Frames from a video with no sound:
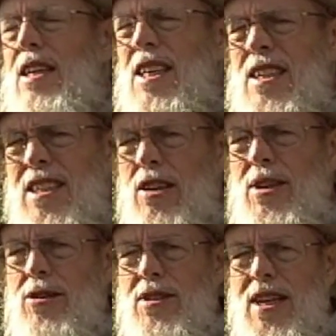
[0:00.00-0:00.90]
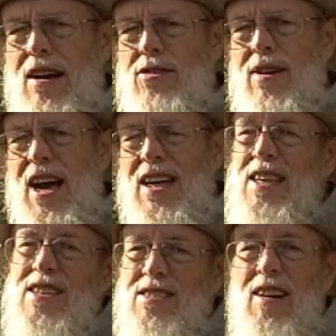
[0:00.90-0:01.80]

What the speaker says: The interior soundtrack is,